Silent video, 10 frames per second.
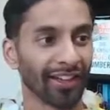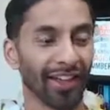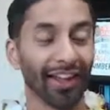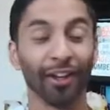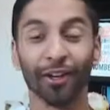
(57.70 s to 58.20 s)

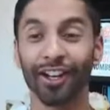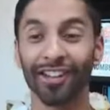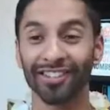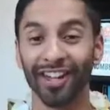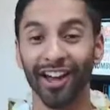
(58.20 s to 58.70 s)
Hello,
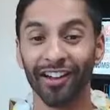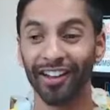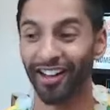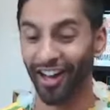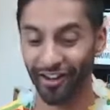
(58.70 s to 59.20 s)
cousin
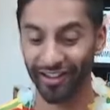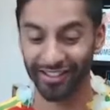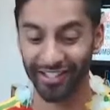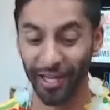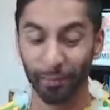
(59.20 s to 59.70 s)
Arya.
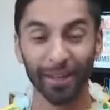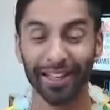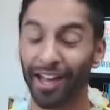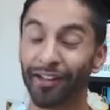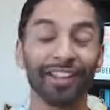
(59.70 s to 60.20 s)
Arya's
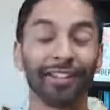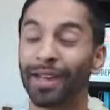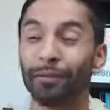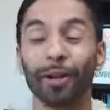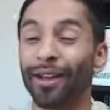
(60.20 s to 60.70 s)
typing. Arya's
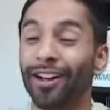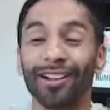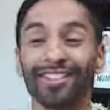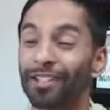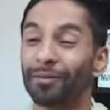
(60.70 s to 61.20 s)
mate. One of my
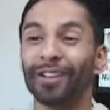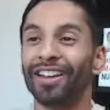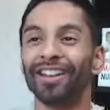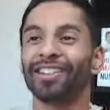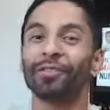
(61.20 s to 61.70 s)
cousins.
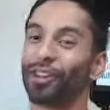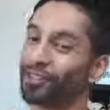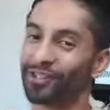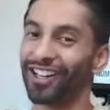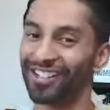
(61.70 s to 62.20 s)
She's a
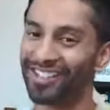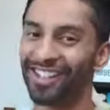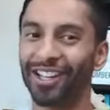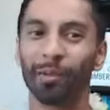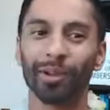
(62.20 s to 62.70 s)
wonderful
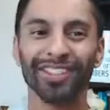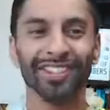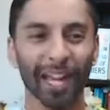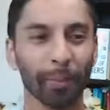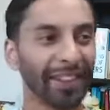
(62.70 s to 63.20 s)
cousin, but
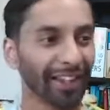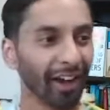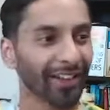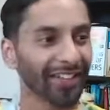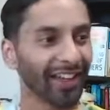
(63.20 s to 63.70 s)
she's typing the
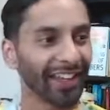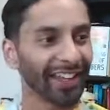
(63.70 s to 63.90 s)
answer